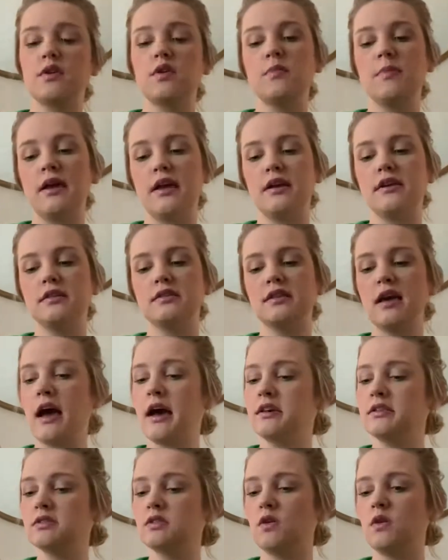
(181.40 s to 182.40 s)
Pigs,
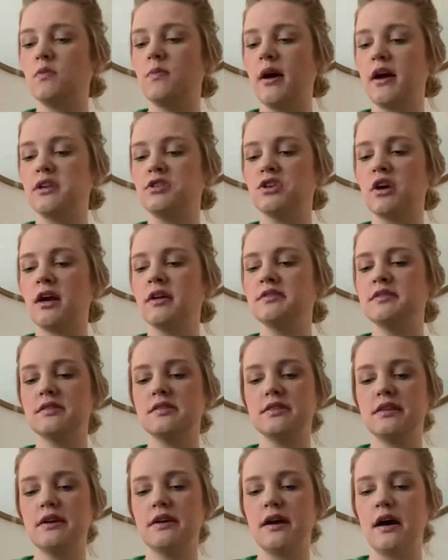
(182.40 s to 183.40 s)
as told by John
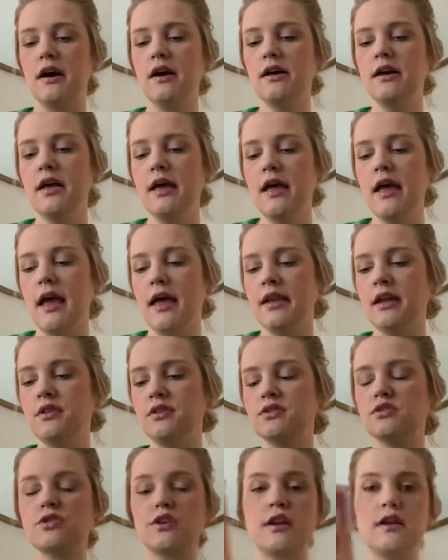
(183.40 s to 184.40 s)
Ciesica and
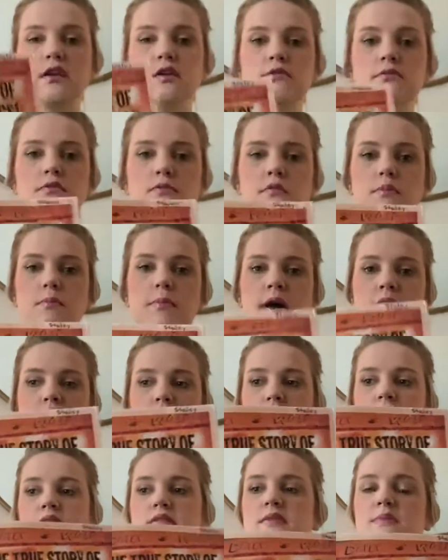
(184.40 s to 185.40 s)
illustrated by
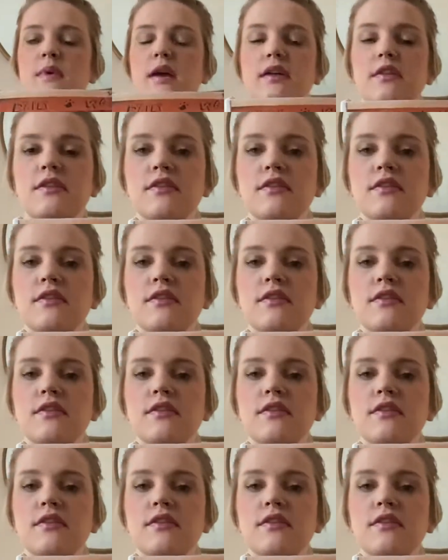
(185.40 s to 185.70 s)
Lane Smith.